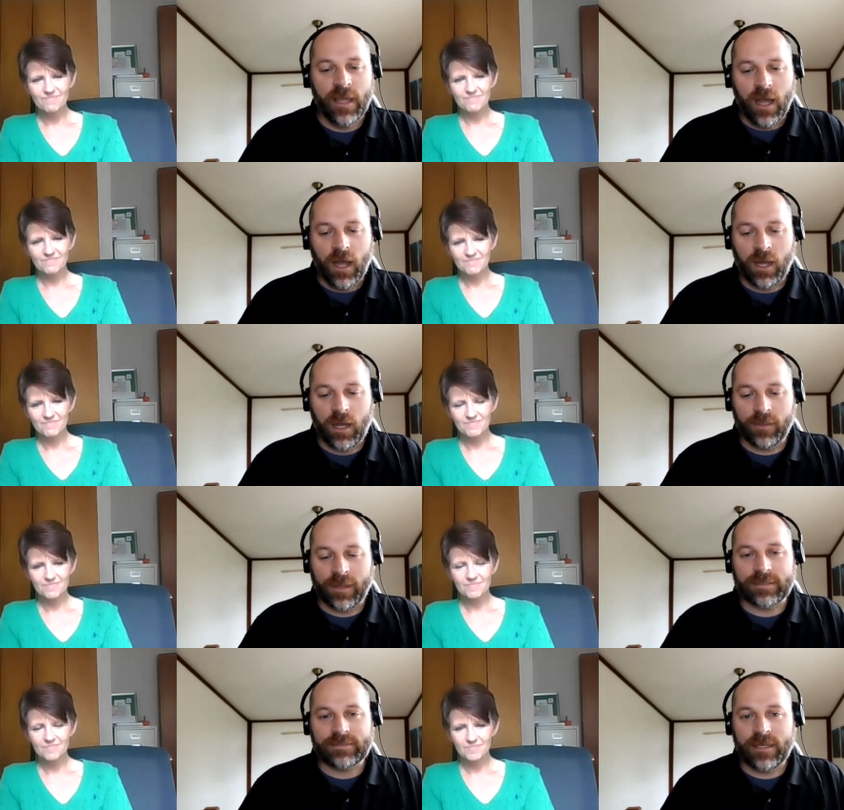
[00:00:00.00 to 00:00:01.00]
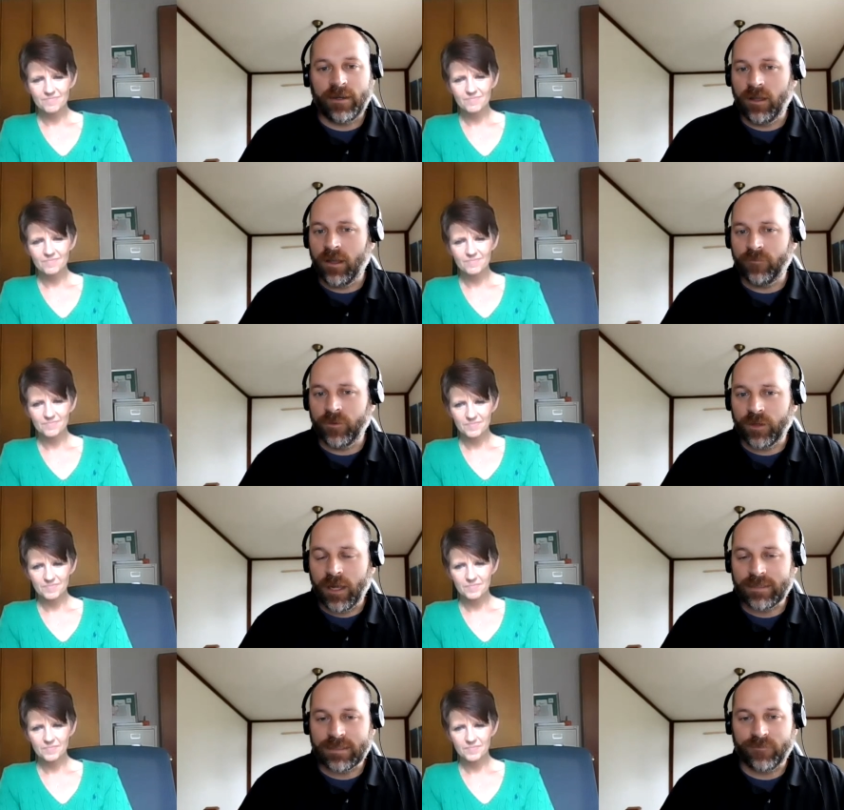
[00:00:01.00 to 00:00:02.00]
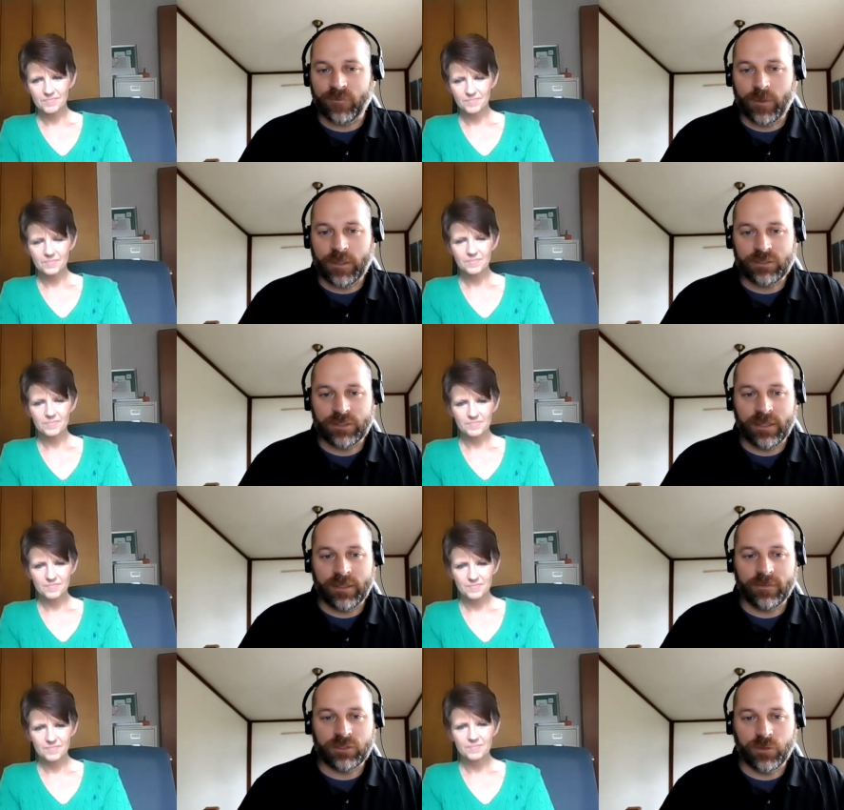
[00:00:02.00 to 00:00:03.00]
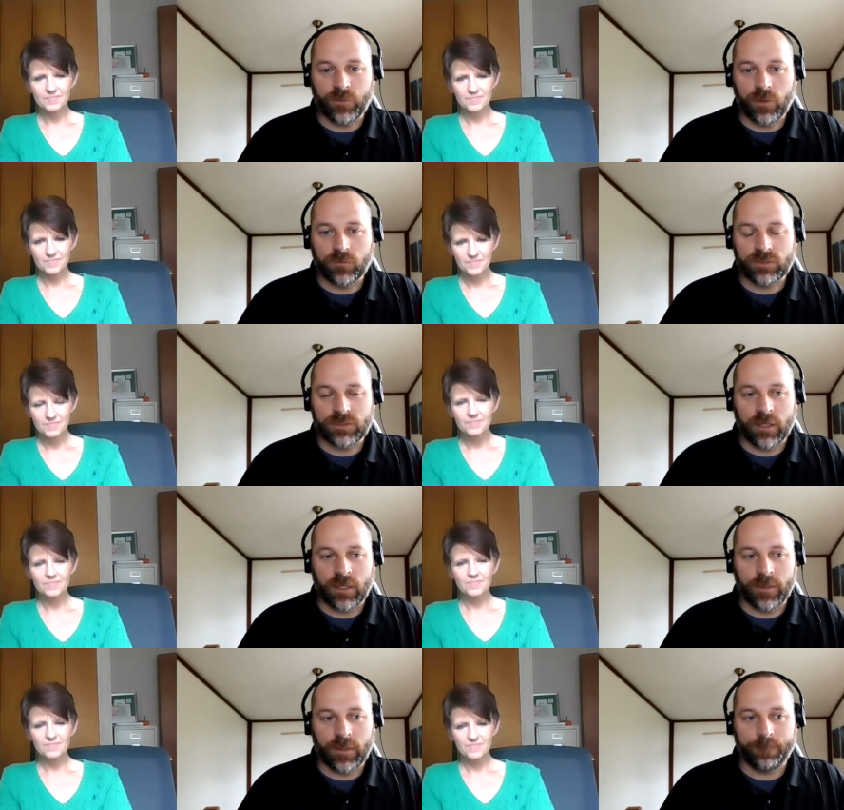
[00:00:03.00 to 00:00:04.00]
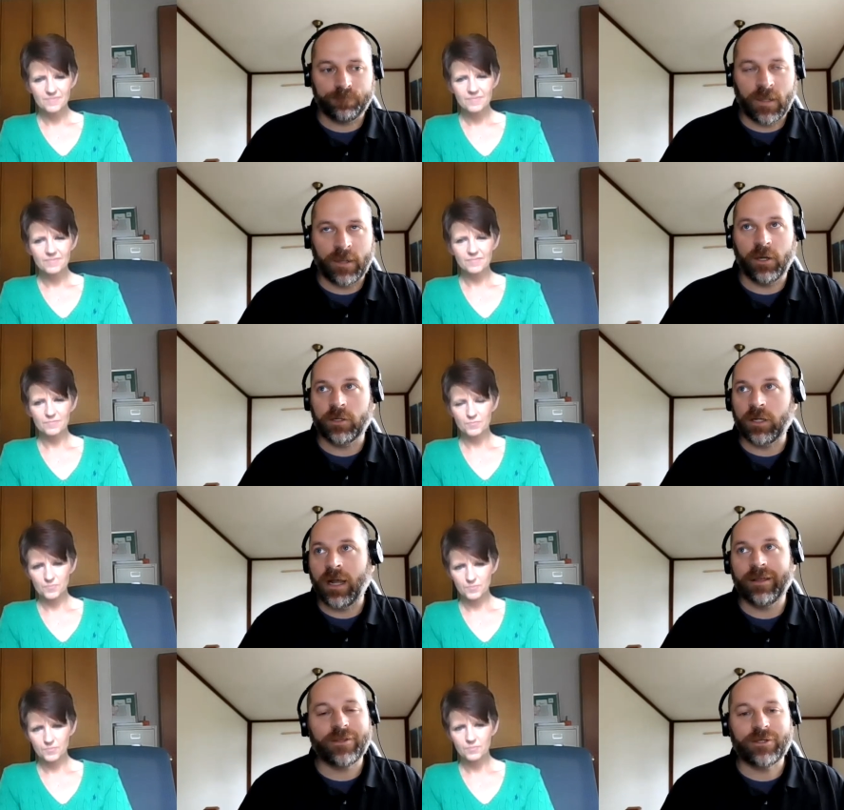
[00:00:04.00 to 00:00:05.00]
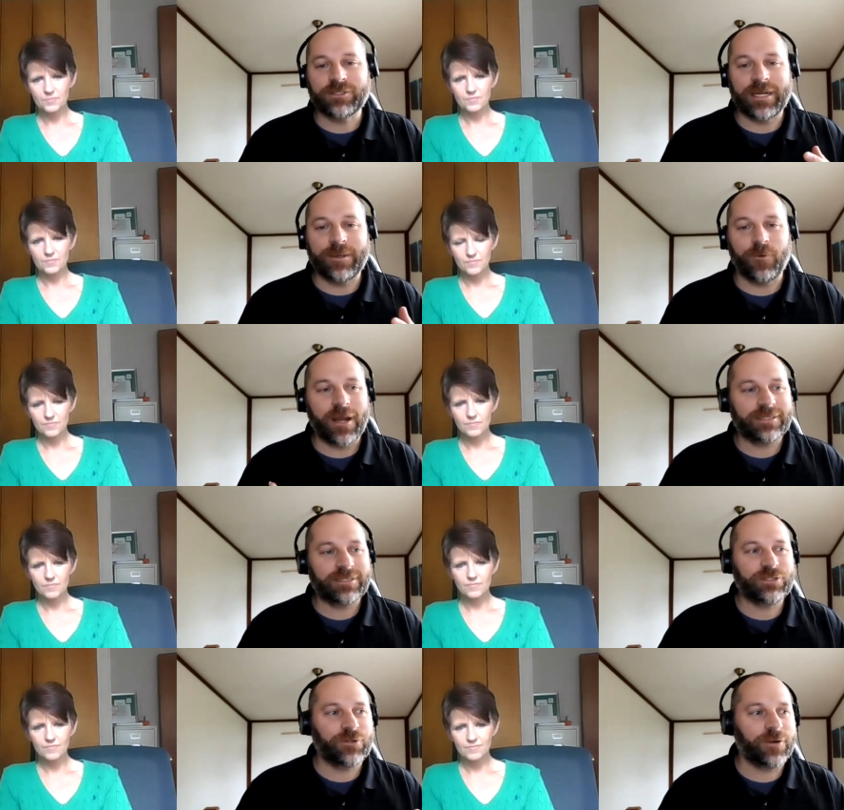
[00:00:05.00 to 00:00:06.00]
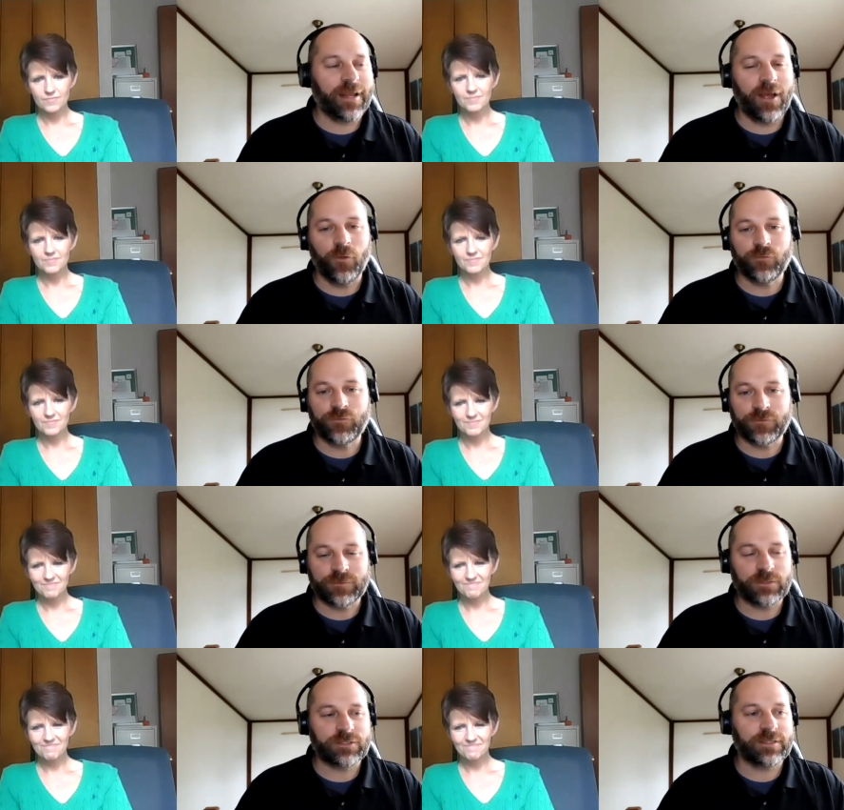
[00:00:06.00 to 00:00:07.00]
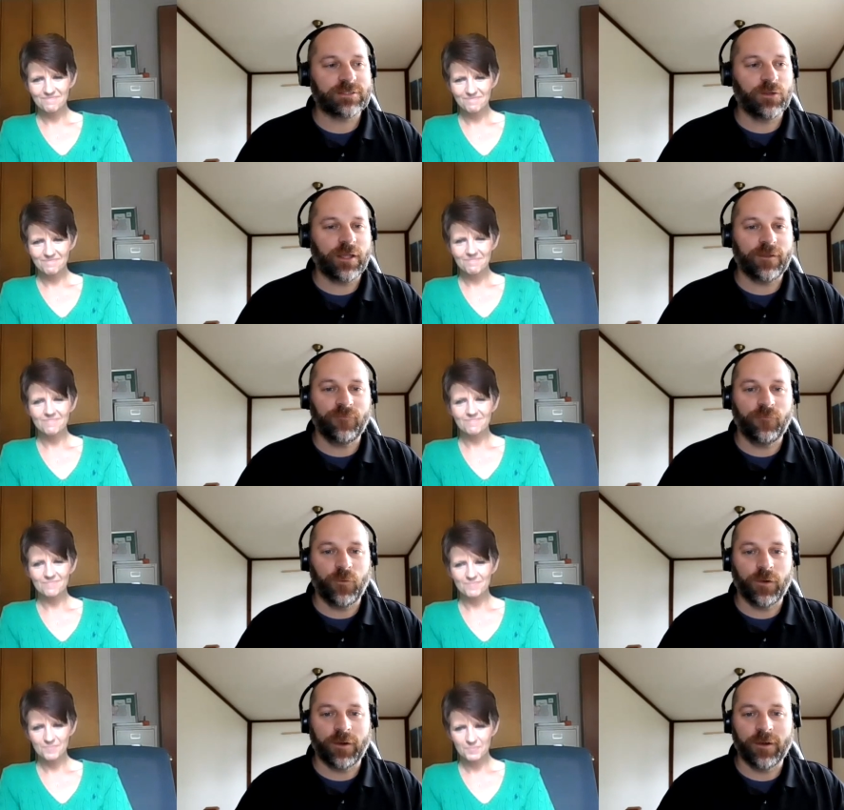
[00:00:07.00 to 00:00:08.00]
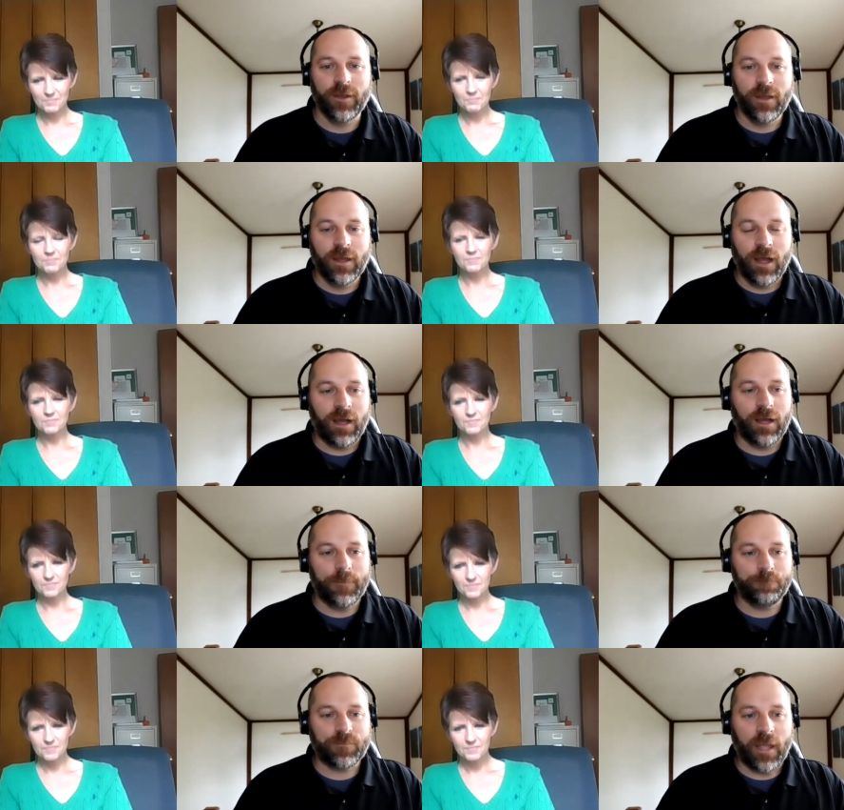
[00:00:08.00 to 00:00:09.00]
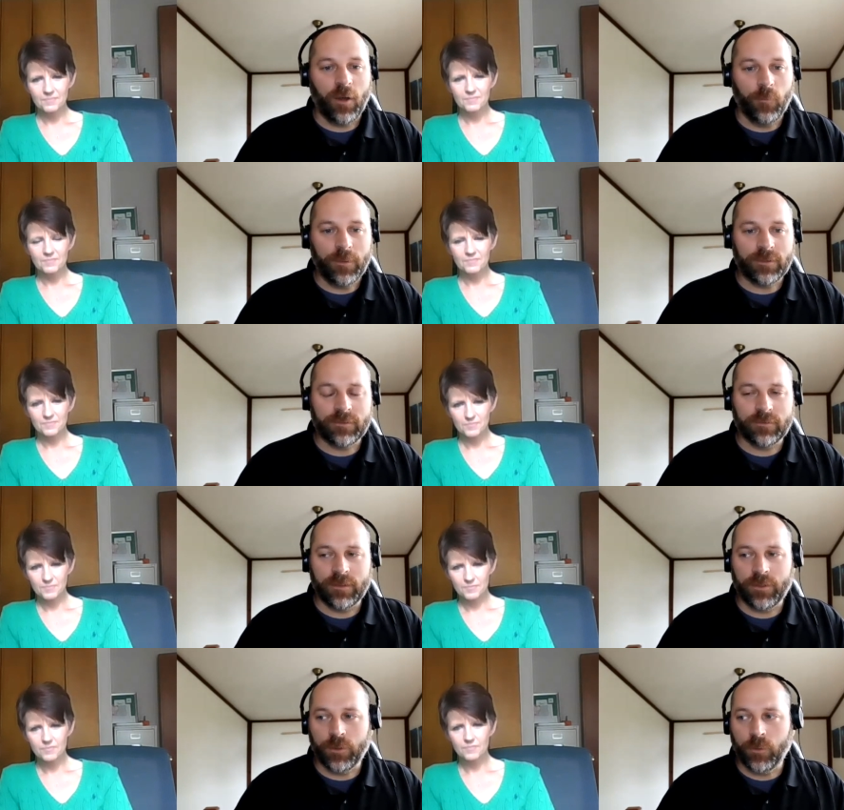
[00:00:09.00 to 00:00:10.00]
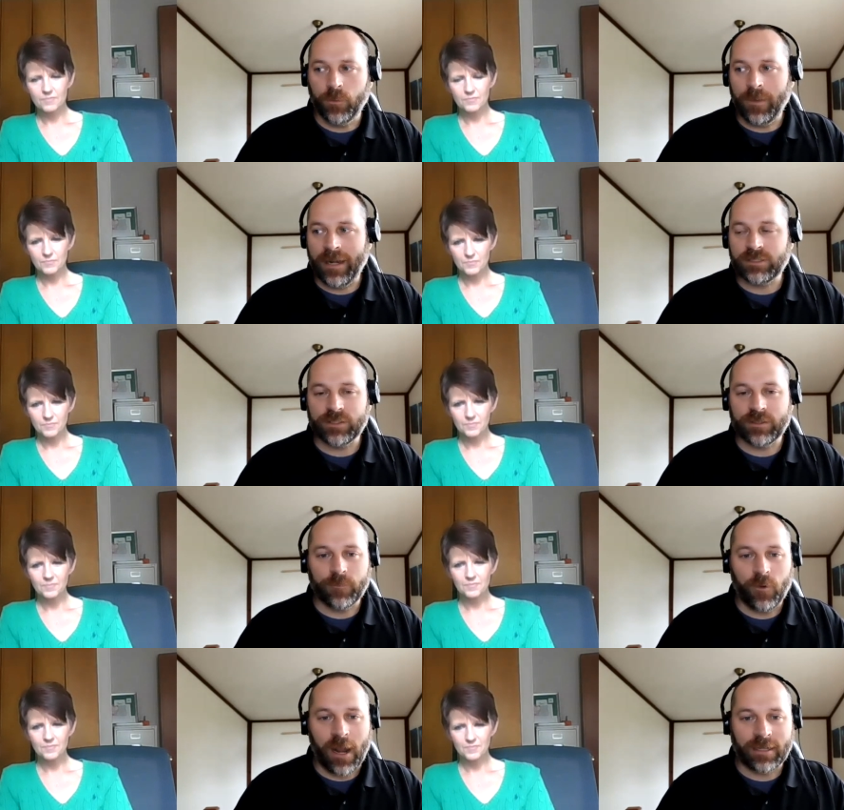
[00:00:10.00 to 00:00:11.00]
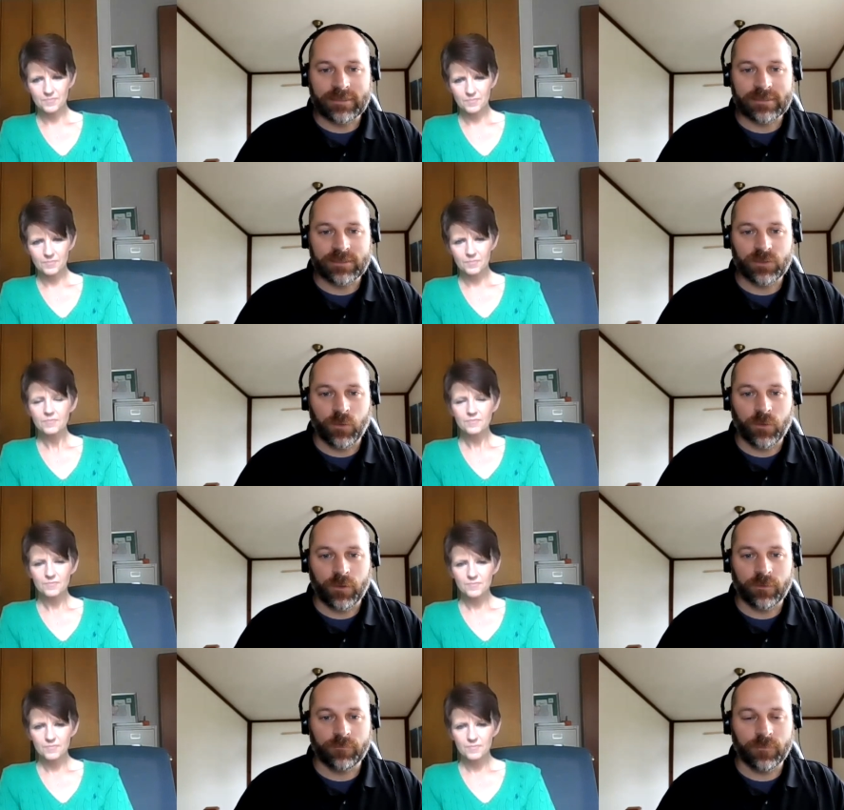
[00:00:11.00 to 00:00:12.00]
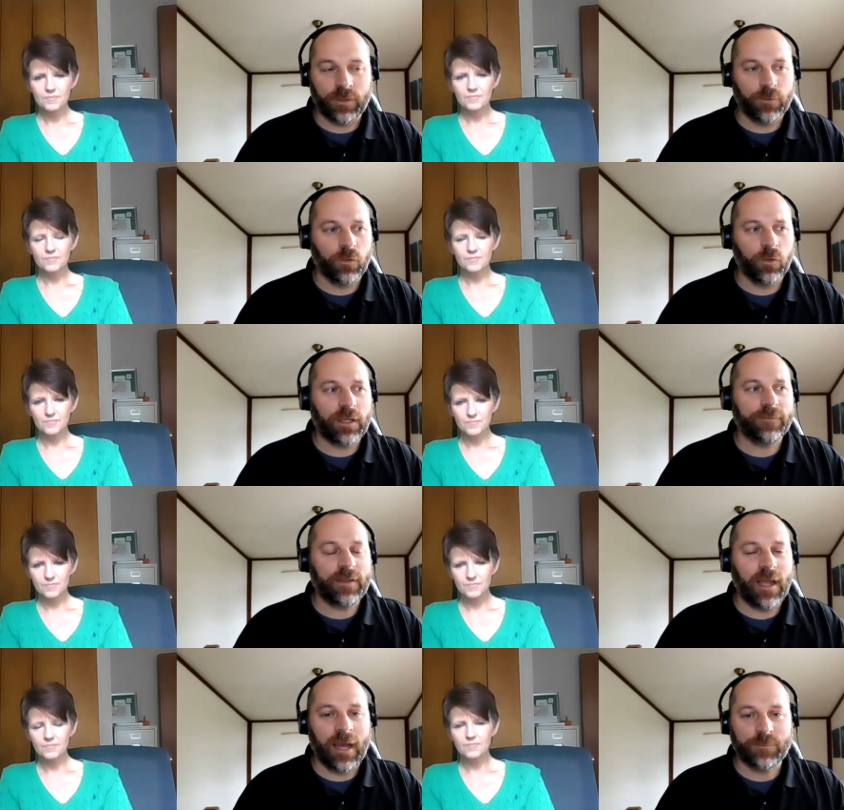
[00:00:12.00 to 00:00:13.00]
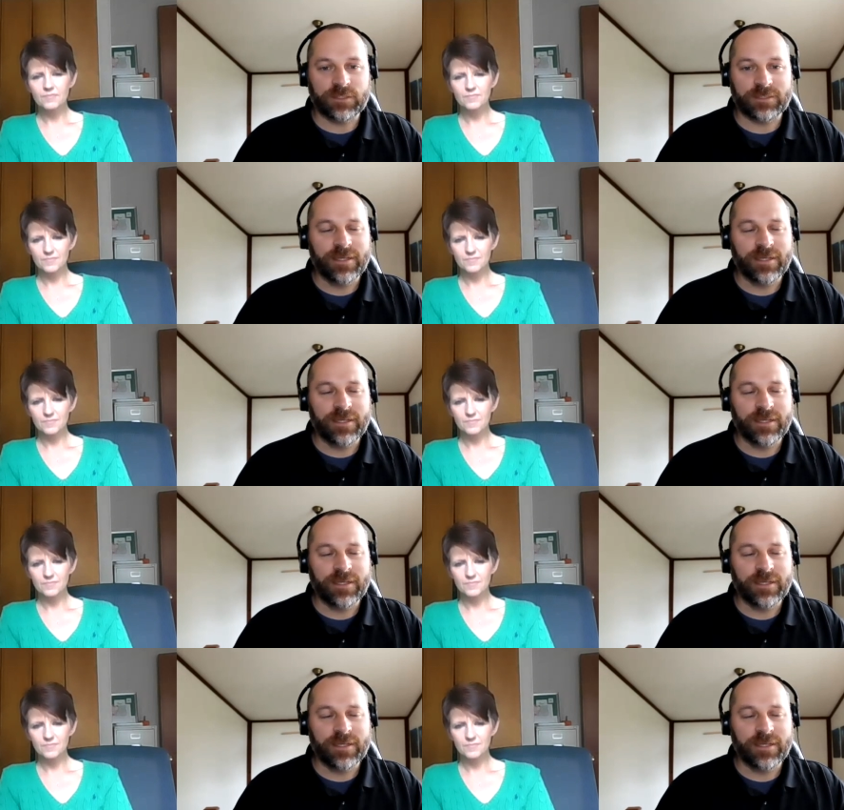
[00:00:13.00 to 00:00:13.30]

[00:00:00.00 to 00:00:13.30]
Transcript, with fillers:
Speaker 1: Uh, like I said, I'll have your contact information in the show notes. Um, I highly urge any practitioner or any health service person that's looking for um, help in, you know, managing their practice or, you know, looking at the options